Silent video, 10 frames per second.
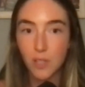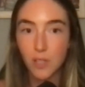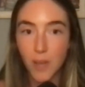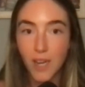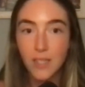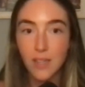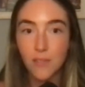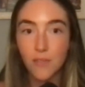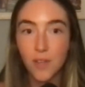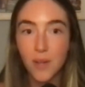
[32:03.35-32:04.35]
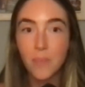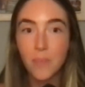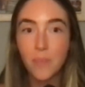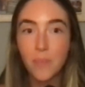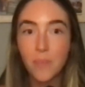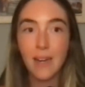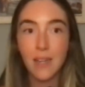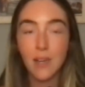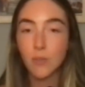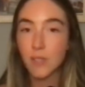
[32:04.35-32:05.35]
perspective,
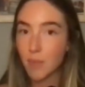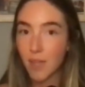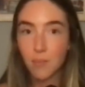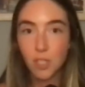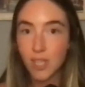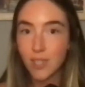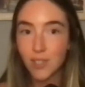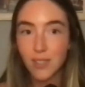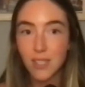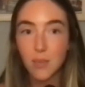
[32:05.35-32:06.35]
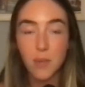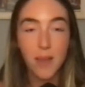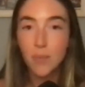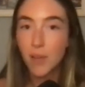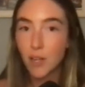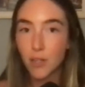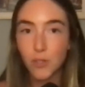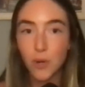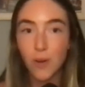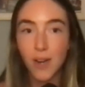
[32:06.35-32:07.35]
sometimes changes need to be made. But you're
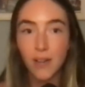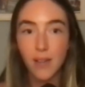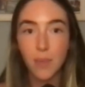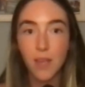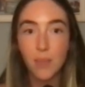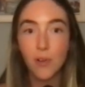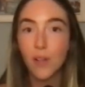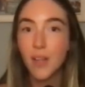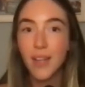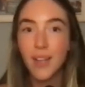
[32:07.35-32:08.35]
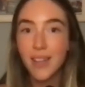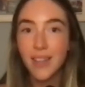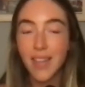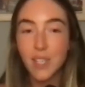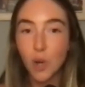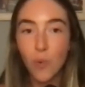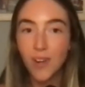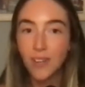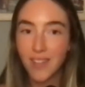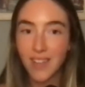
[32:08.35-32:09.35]
so right. Like people, they don't
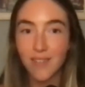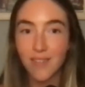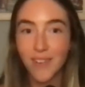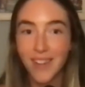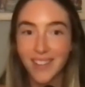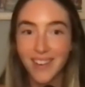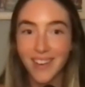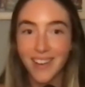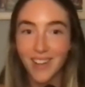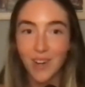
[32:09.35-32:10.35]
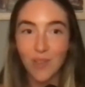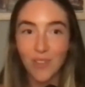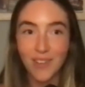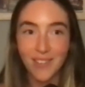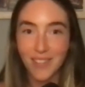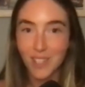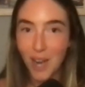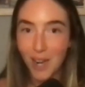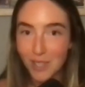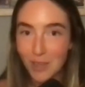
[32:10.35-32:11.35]
want to leave the
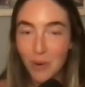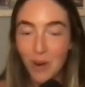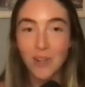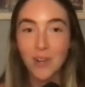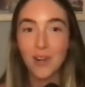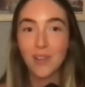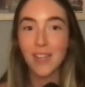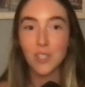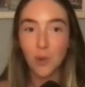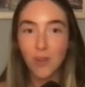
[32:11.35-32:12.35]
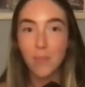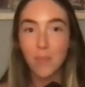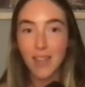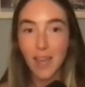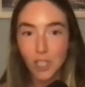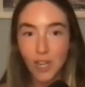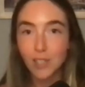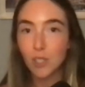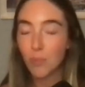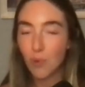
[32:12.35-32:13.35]
toxic partner. They don't want to make that
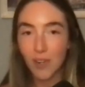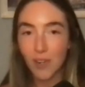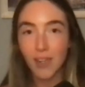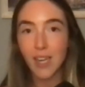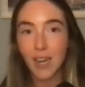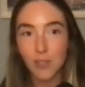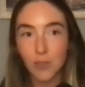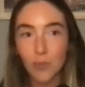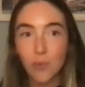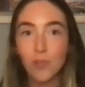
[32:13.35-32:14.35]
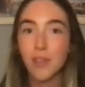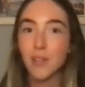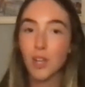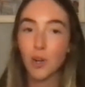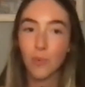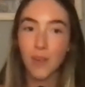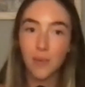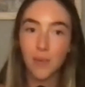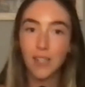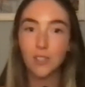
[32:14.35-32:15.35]
change and pull their kid out of school and,
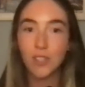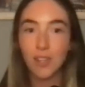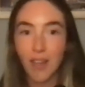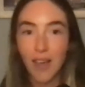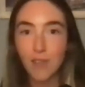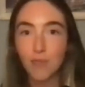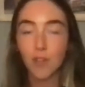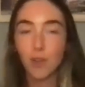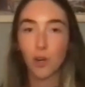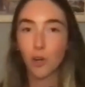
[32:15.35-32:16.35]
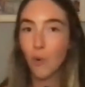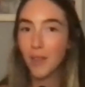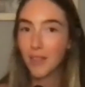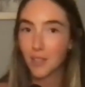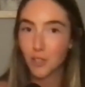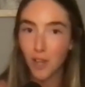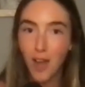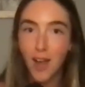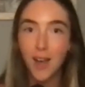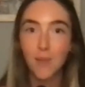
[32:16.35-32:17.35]
rearrange their life or quit their
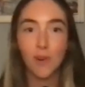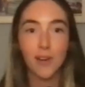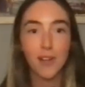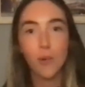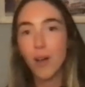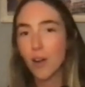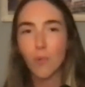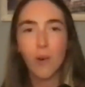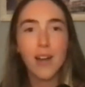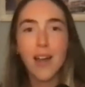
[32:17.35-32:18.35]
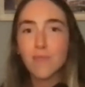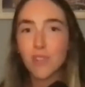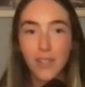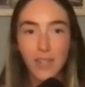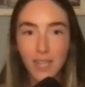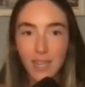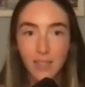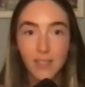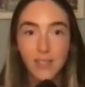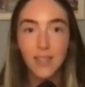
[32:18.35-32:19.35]
job or, or whatever it
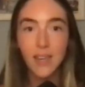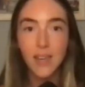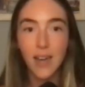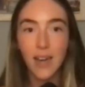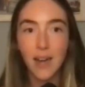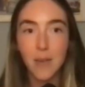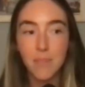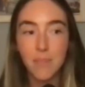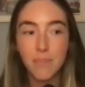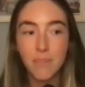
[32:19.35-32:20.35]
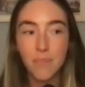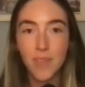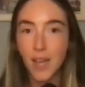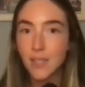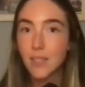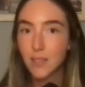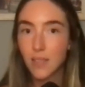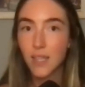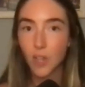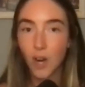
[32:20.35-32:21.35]
is.
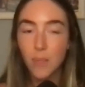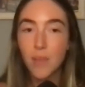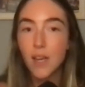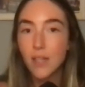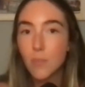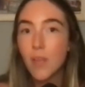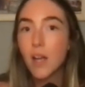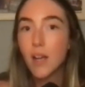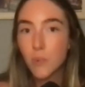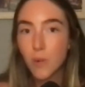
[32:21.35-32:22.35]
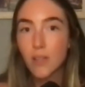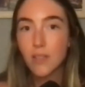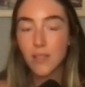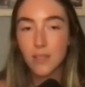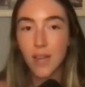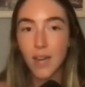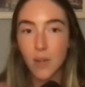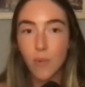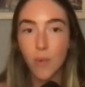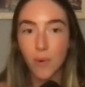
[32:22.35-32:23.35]
It's hard because we're in a
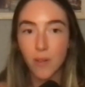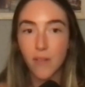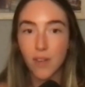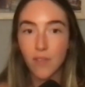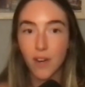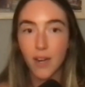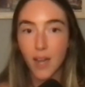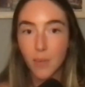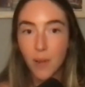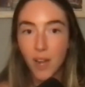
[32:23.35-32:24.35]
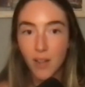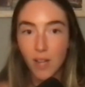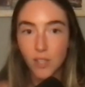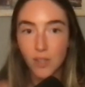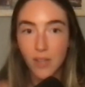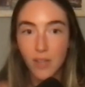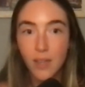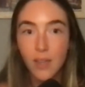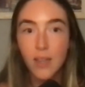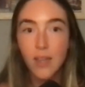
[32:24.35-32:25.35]
society where we're living very
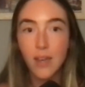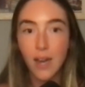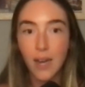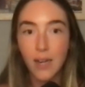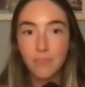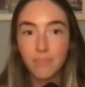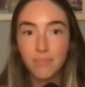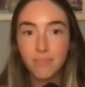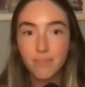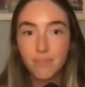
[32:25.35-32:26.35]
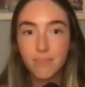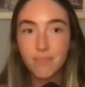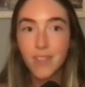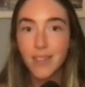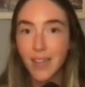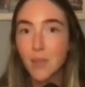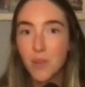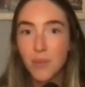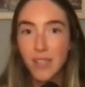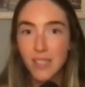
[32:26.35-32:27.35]
unbiologically. That can
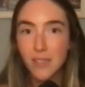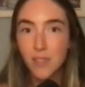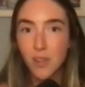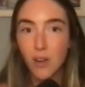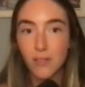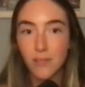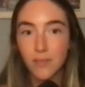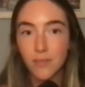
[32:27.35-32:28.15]
be really difficult.